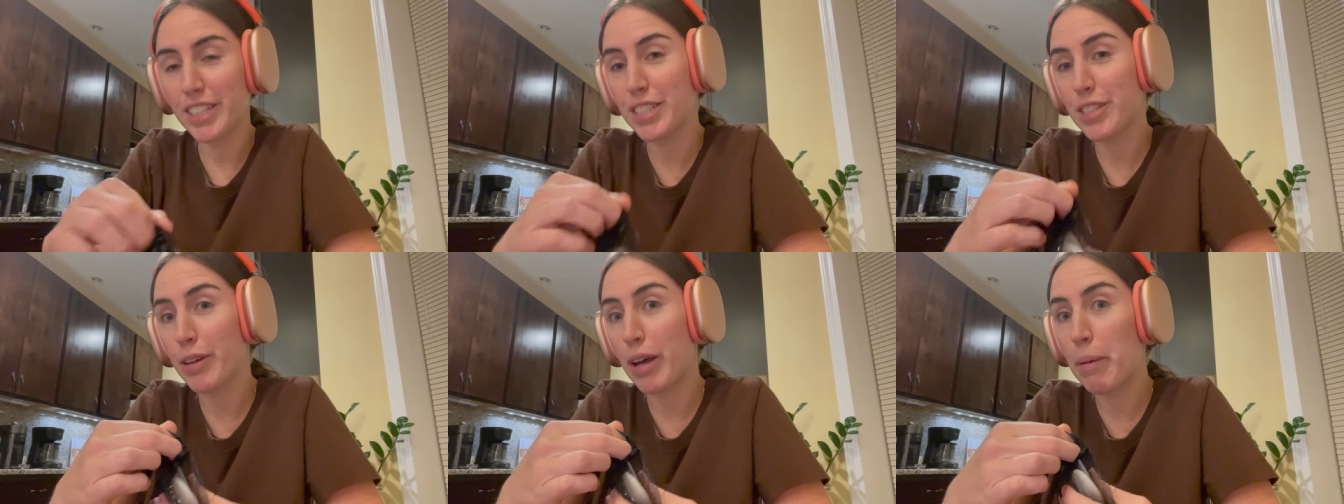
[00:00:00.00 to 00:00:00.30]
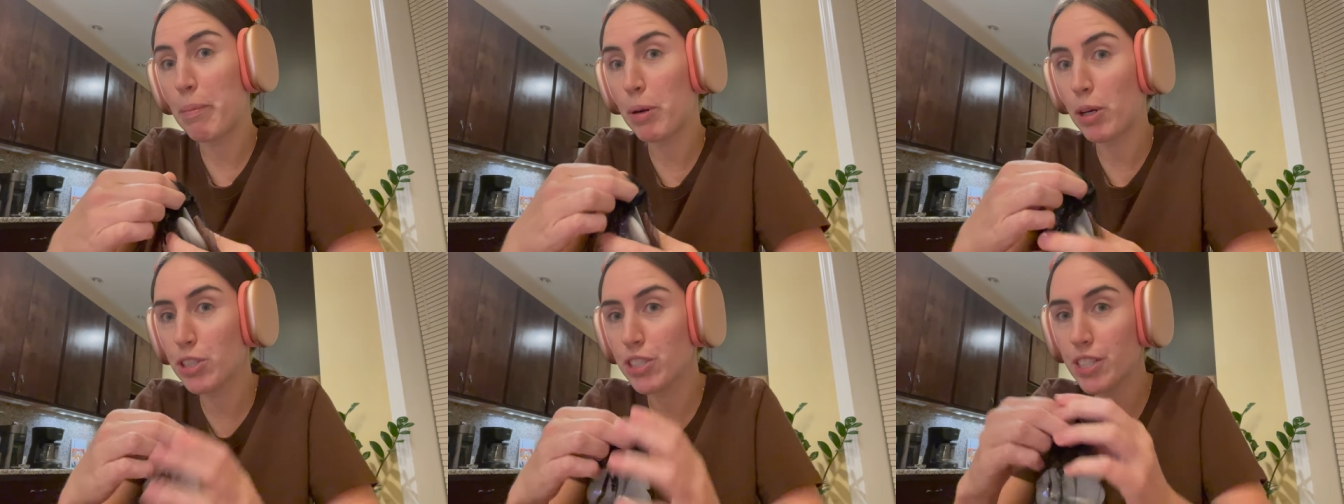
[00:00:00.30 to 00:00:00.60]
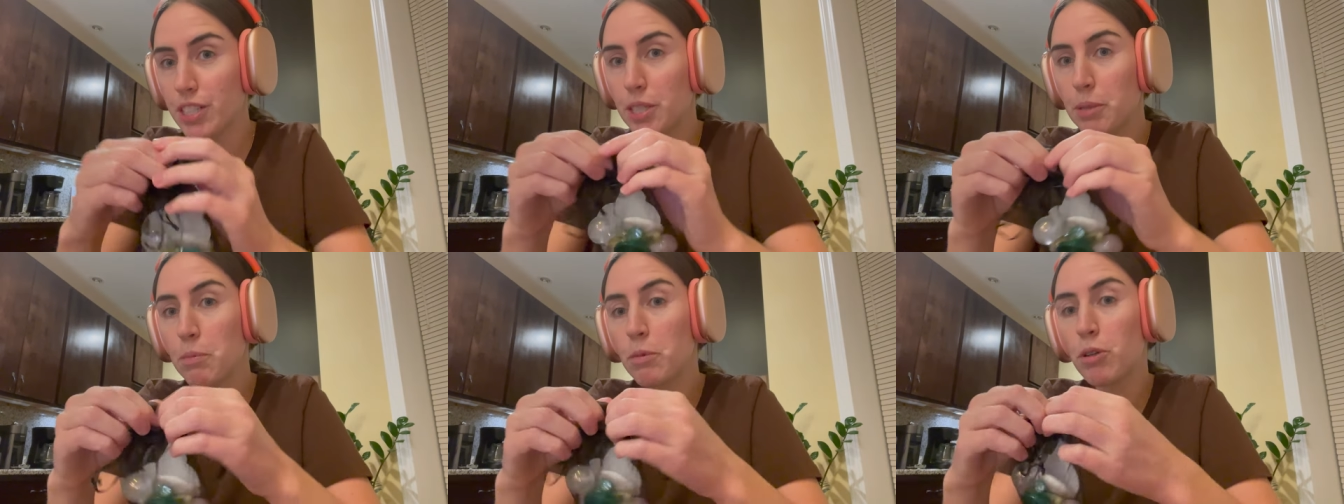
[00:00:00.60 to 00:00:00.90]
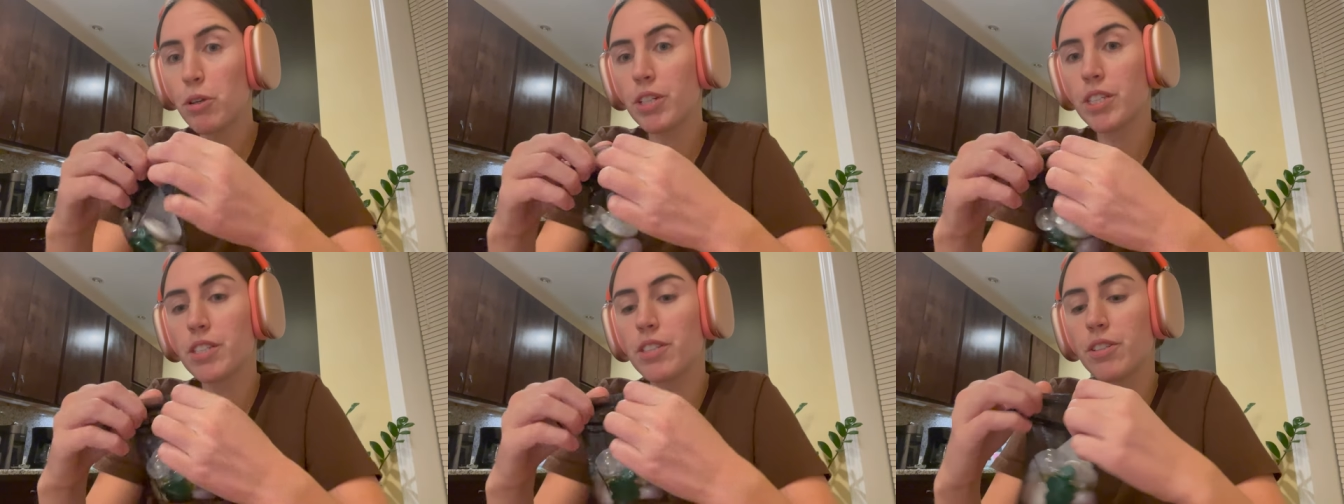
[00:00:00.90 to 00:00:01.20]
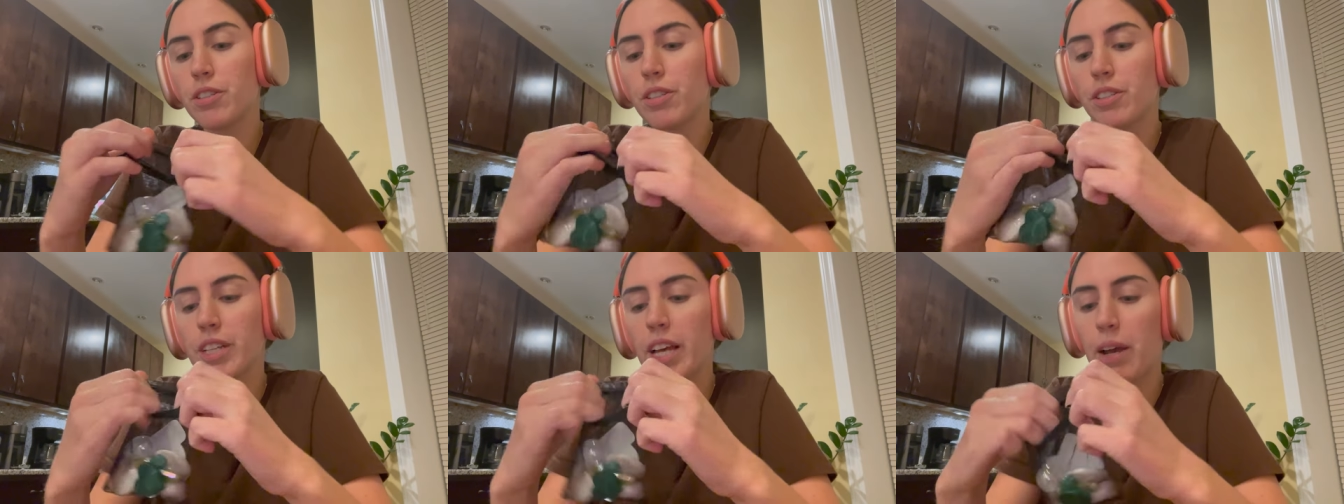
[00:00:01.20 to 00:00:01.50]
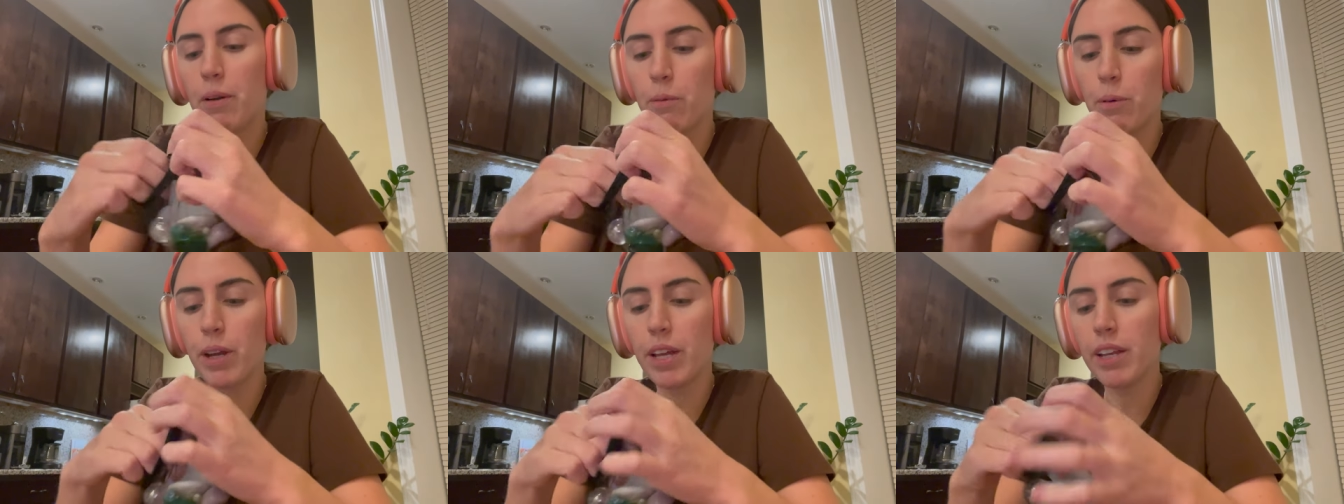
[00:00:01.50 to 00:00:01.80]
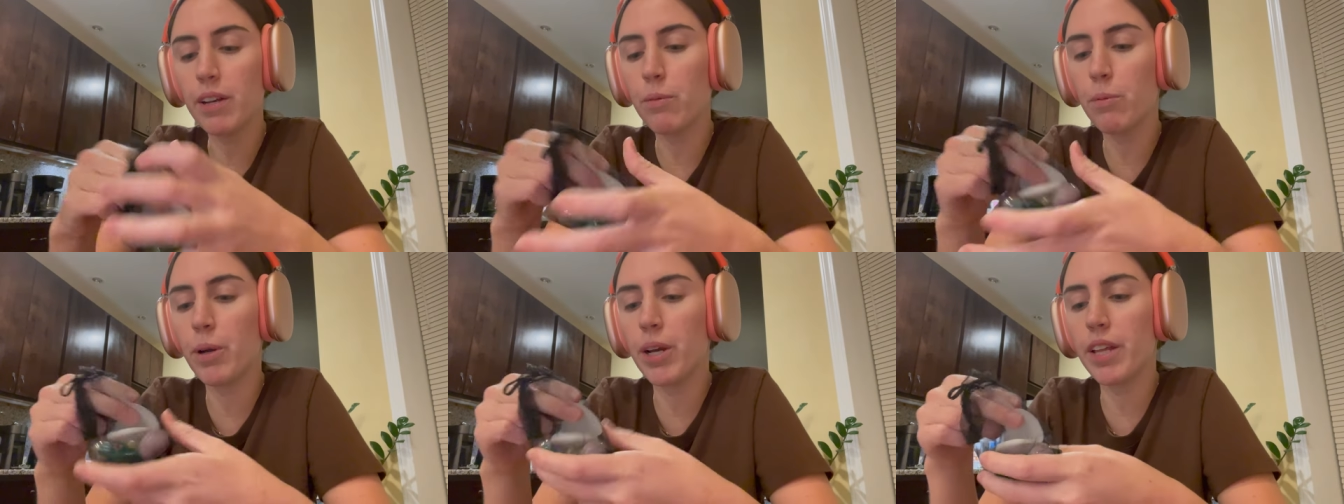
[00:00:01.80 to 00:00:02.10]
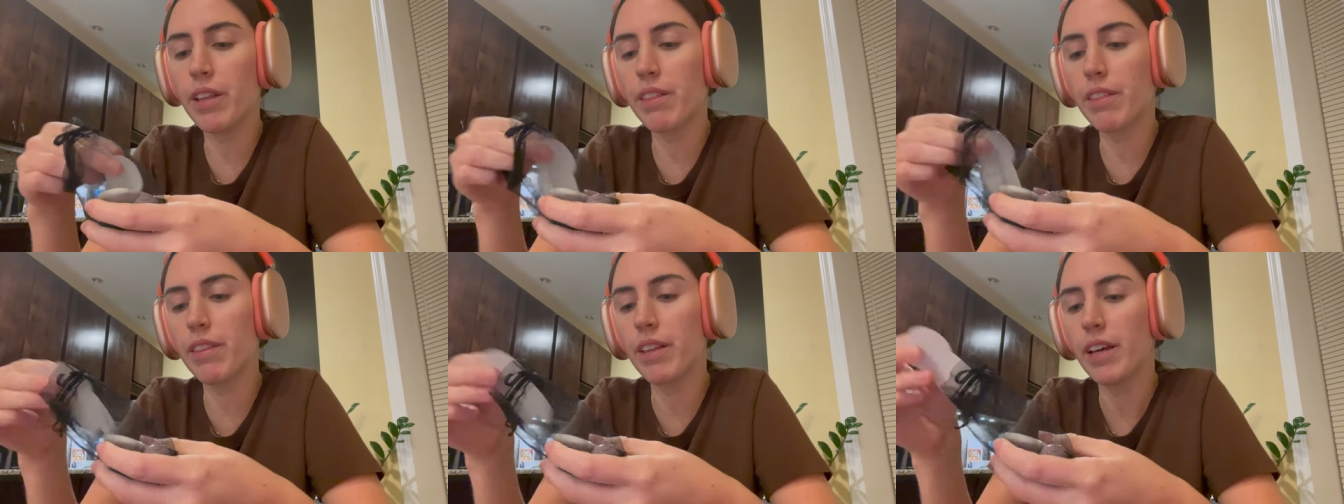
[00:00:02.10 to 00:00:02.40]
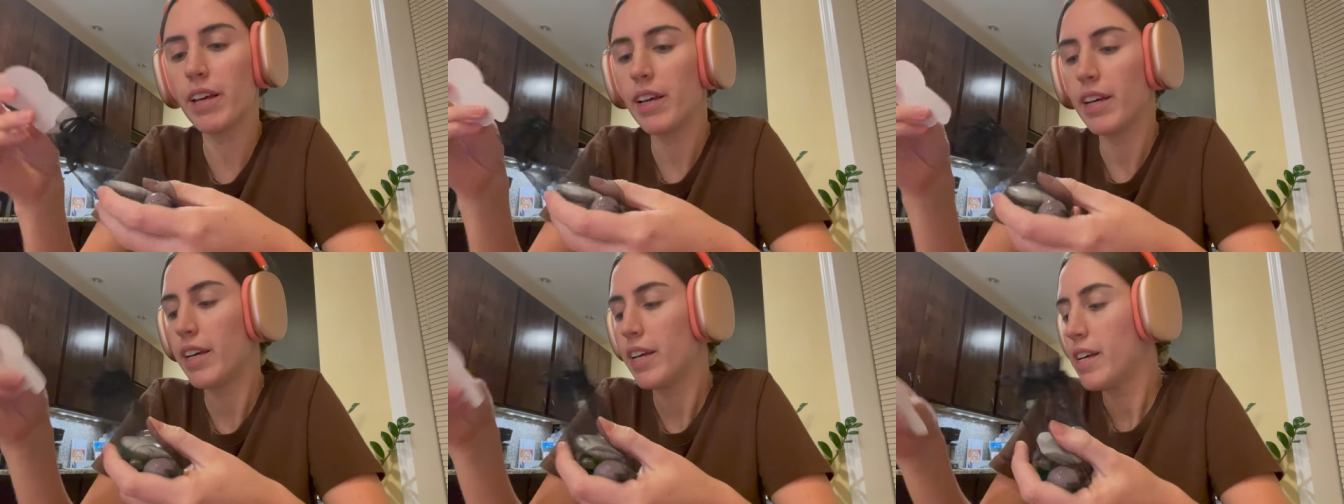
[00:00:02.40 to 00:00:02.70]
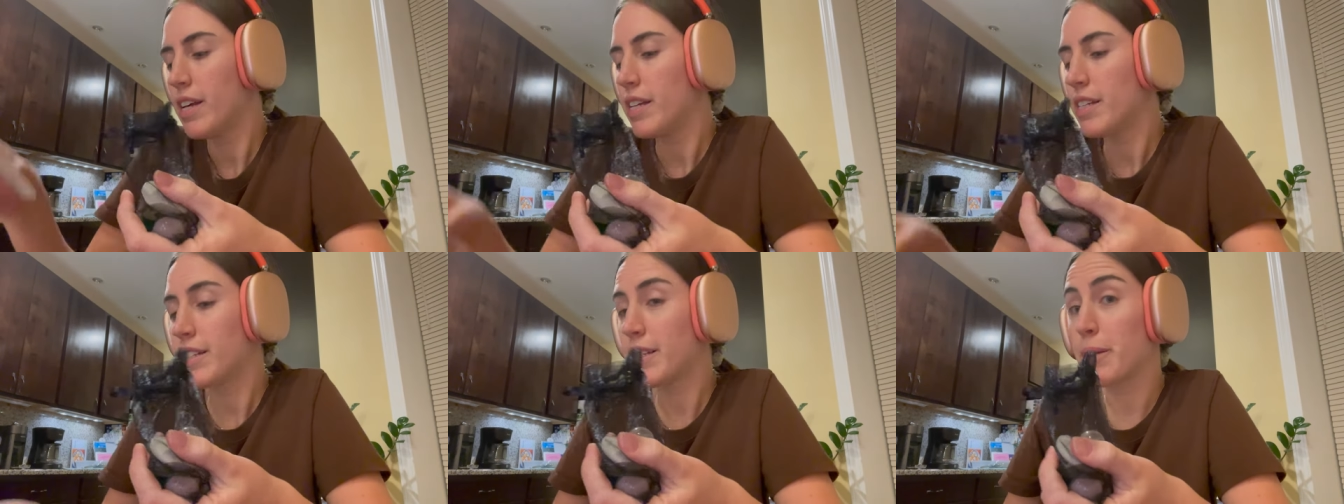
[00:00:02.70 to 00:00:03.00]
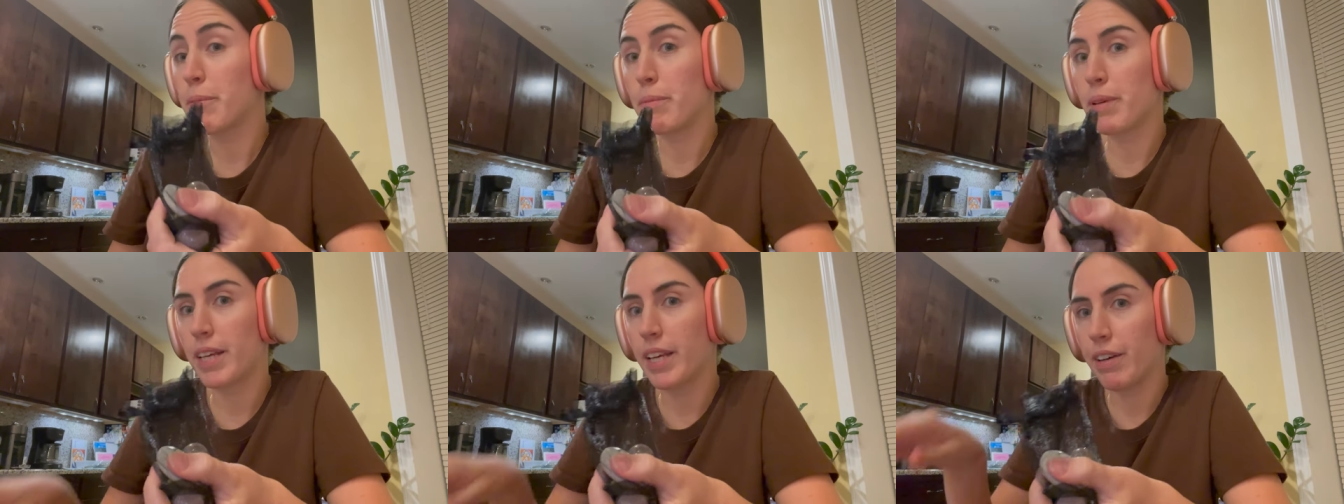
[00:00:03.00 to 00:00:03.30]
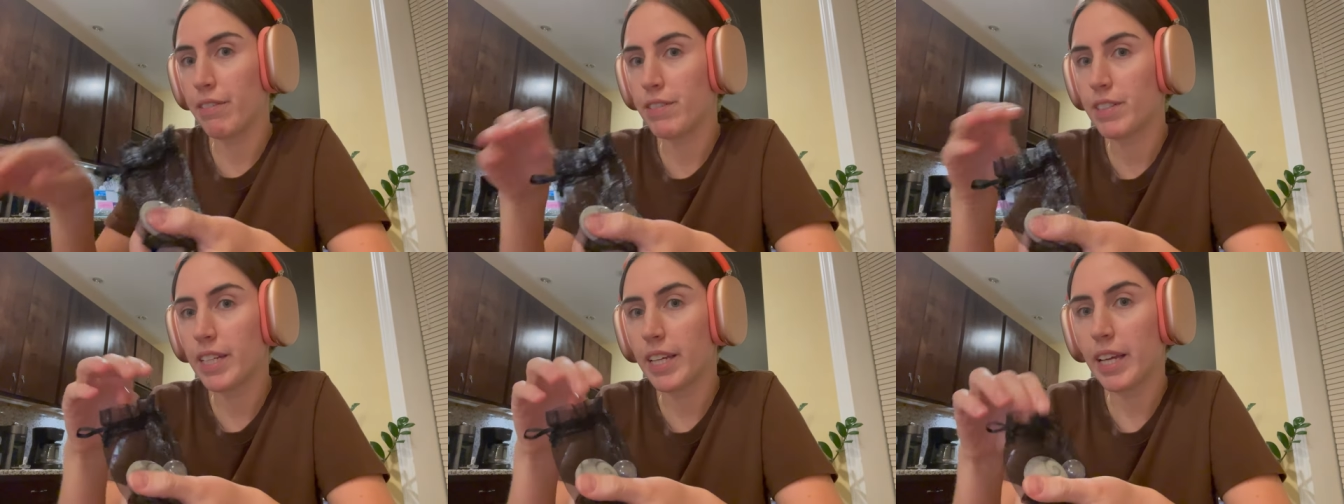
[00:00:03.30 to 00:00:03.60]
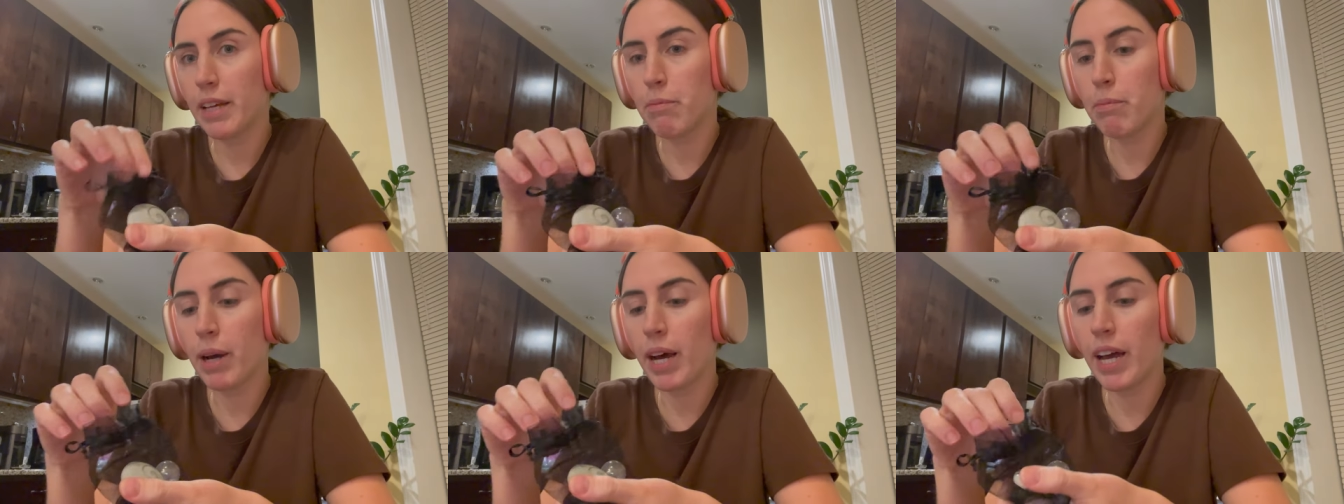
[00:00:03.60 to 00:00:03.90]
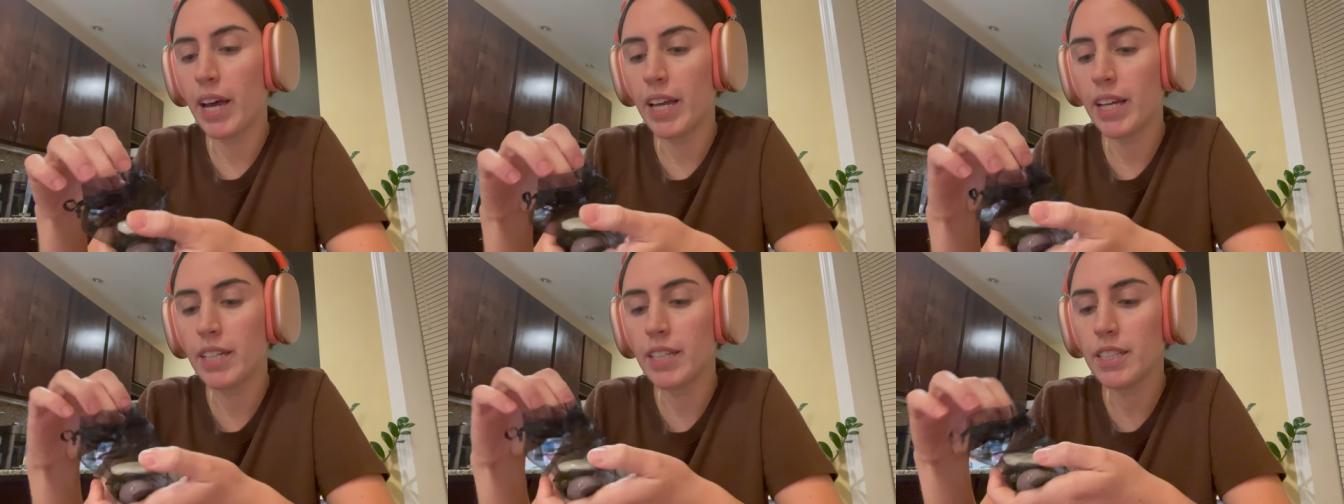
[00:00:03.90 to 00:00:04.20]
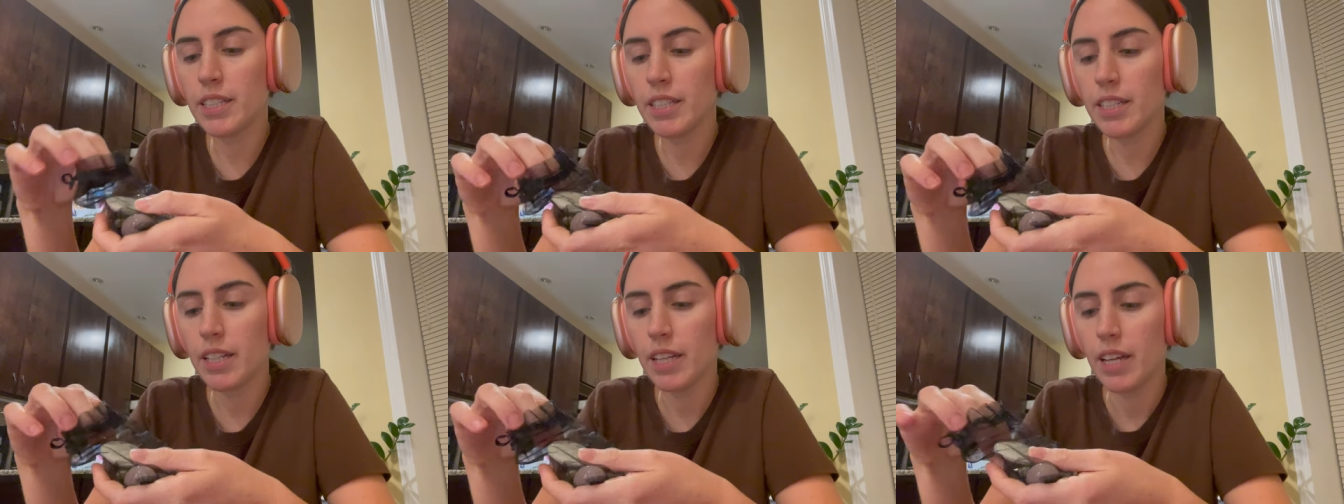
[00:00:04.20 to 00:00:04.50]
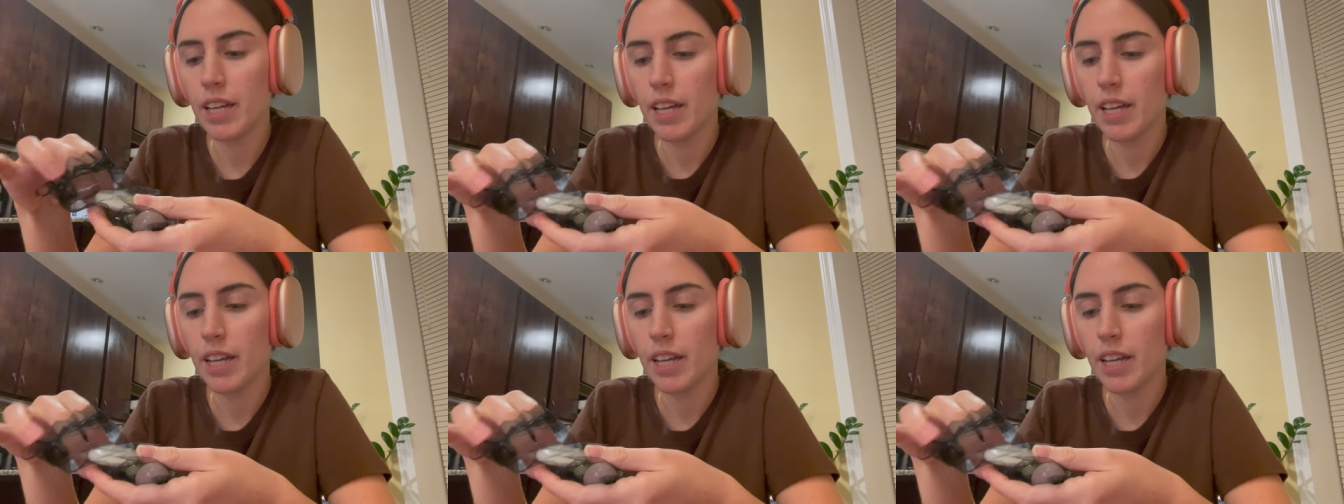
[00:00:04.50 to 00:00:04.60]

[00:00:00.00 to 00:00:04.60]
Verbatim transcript: So I purchased some crystals. I went with some gifting in mind.